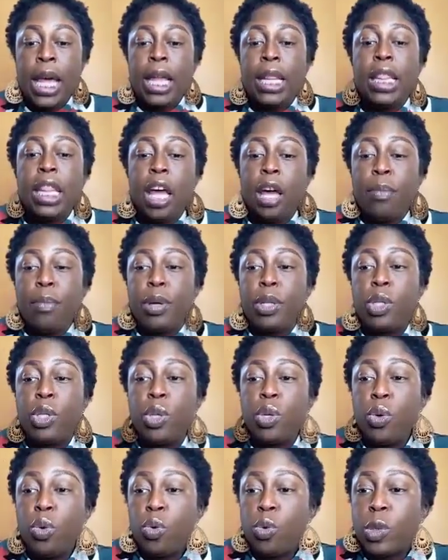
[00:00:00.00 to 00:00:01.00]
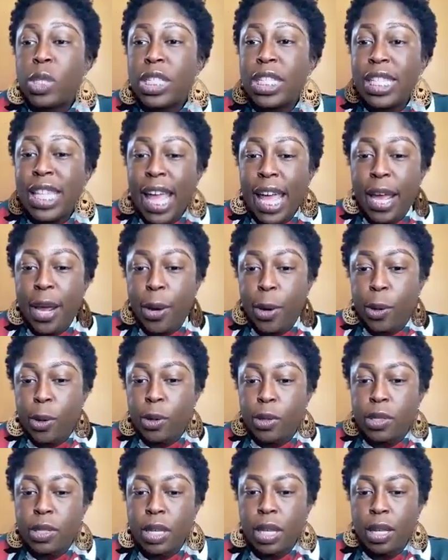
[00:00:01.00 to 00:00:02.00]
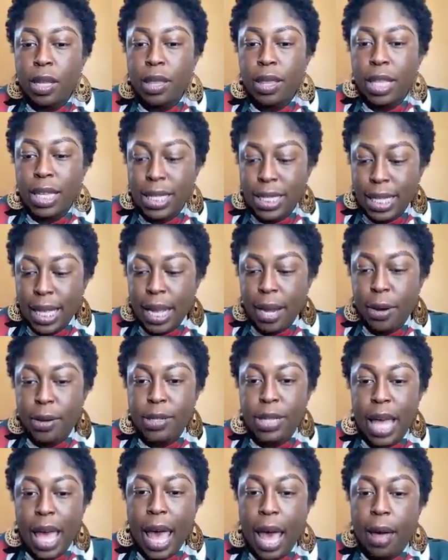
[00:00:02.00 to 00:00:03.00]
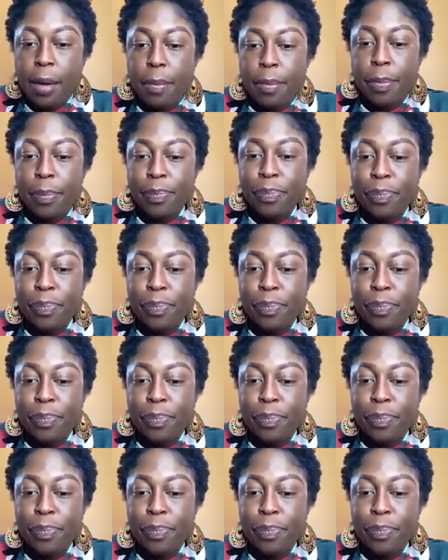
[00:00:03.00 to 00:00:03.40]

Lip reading: Number 2, Stairs, the Stairs app.